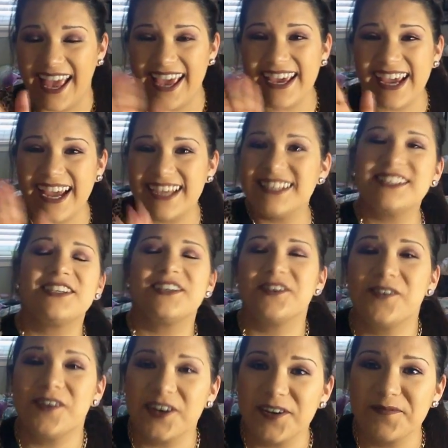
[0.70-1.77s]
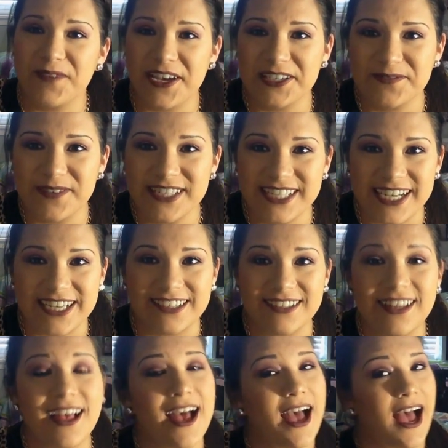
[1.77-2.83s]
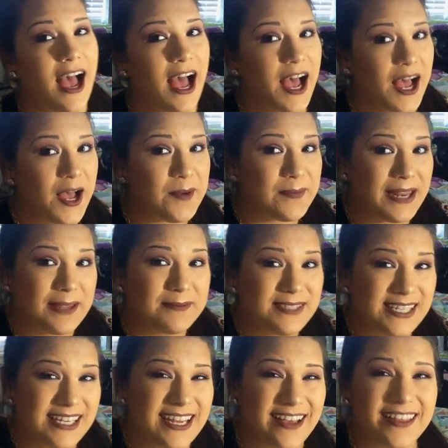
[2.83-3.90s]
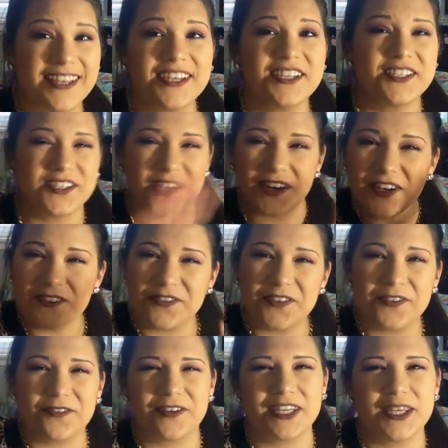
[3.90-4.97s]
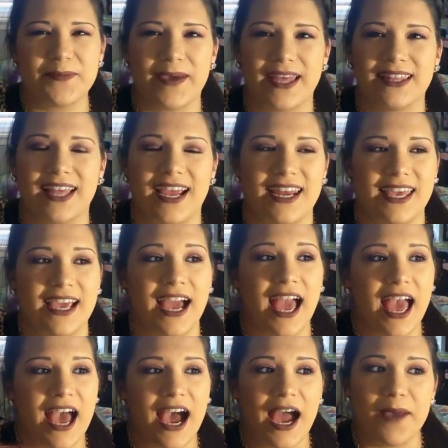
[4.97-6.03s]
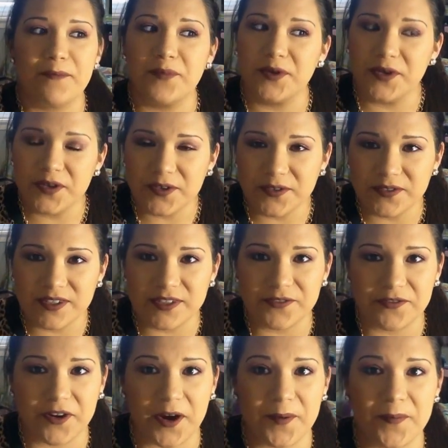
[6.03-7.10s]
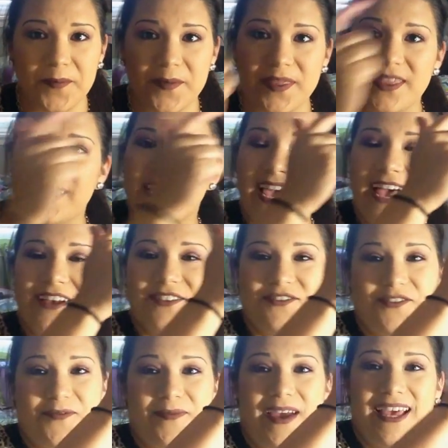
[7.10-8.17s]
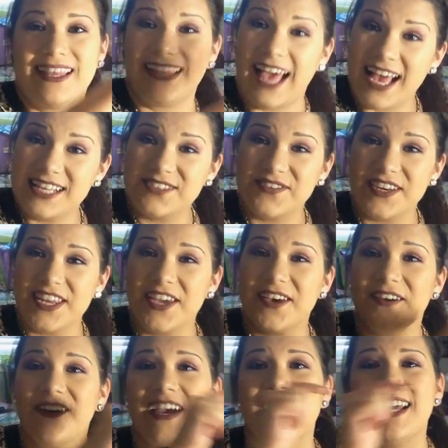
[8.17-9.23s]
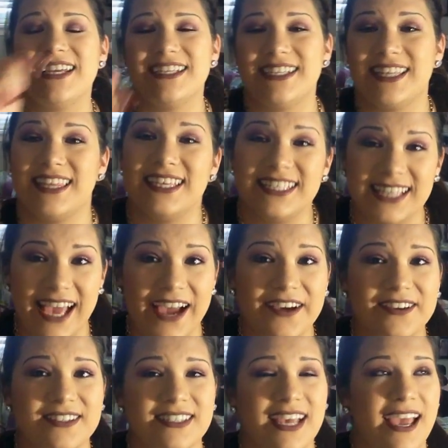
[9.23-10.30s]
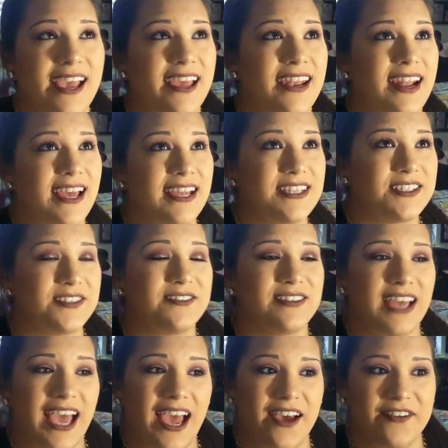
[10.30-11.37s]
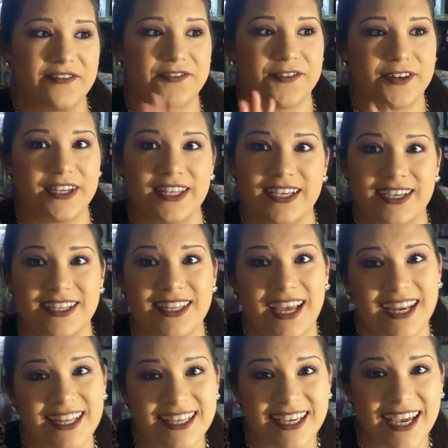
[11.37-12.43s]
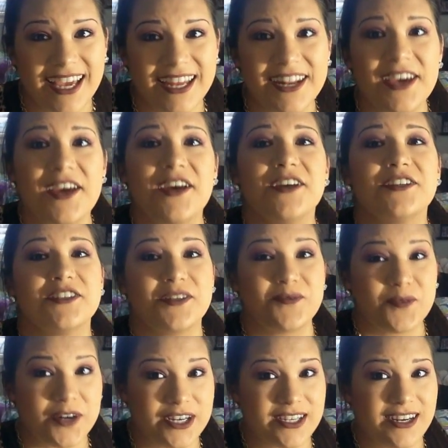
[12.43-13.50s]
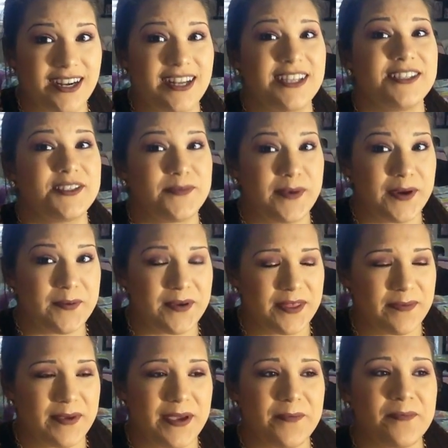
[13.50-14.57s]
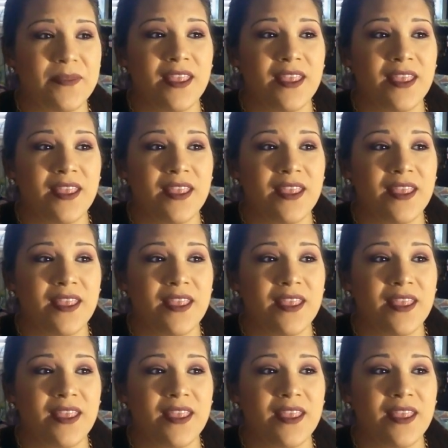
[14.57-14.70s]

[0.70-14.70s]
Hey guys, welcome back to my channel. My name's Daniela. Sorry for the really bad lighting. I moved from the house from my last video to this house and I don't have really good lighting yet, so I'm working on it, so bear with me.